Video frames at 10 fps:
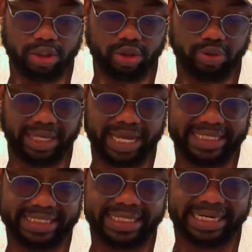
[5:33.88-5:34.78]
to
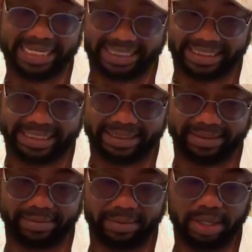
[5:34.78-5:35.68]
get the list,
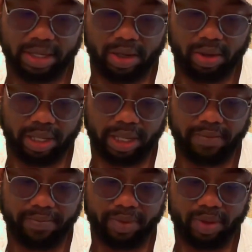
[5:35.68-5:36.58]

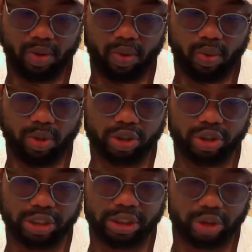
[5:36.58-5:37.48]
okay, what
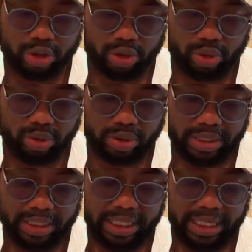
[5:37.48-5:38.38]
you need to do
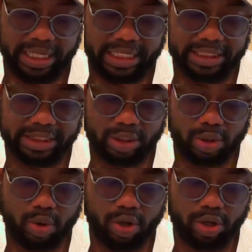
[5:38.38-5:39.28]
is
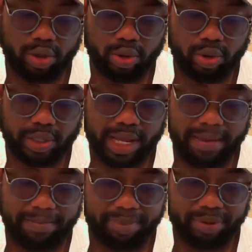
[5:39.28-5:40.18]
go on Google
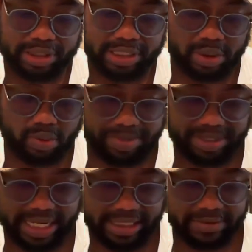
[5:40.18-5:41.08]
and put this
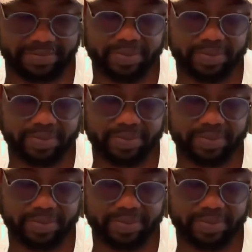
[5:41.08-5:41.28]
website,